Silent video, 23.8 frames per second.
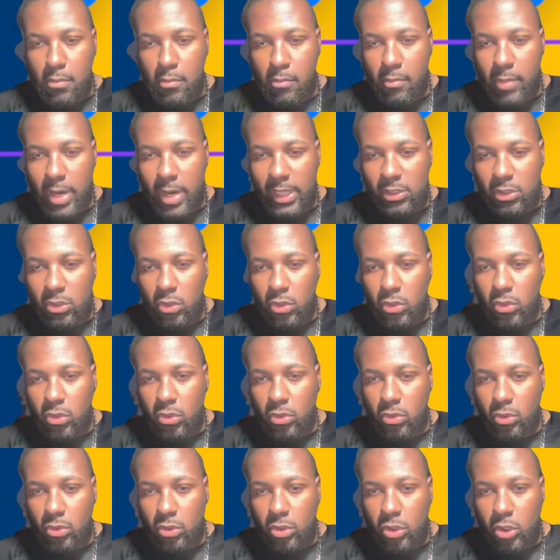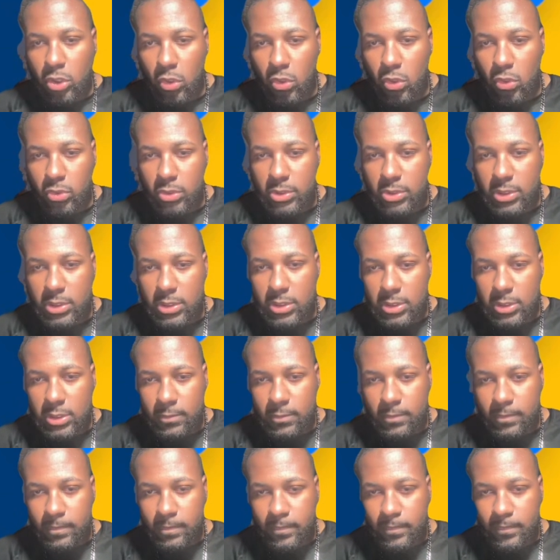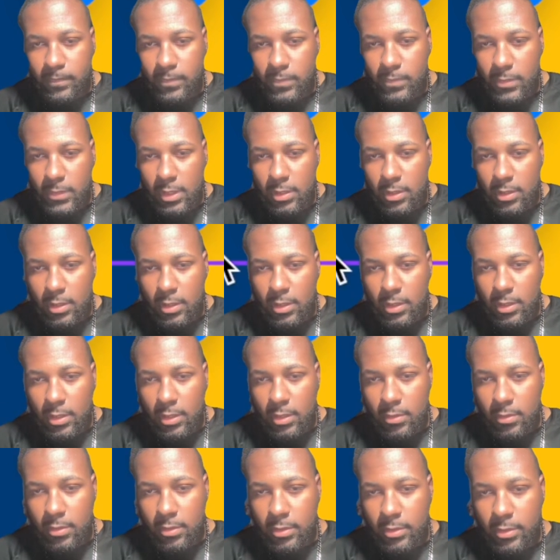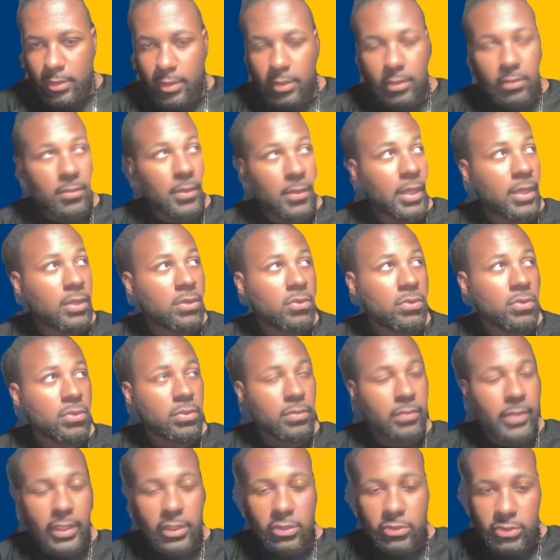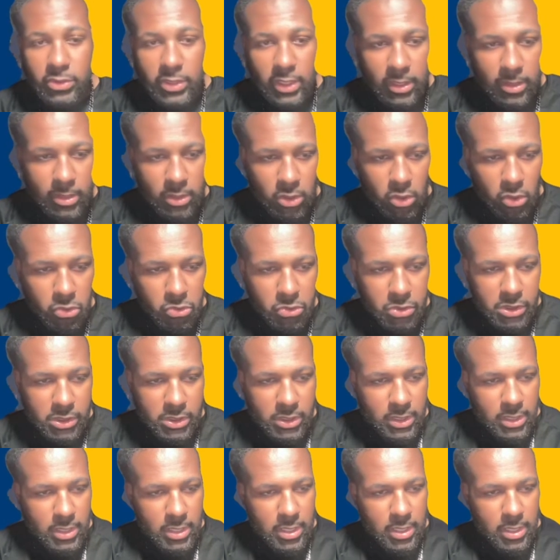Michael Colts. I think Michael's taking the Colts.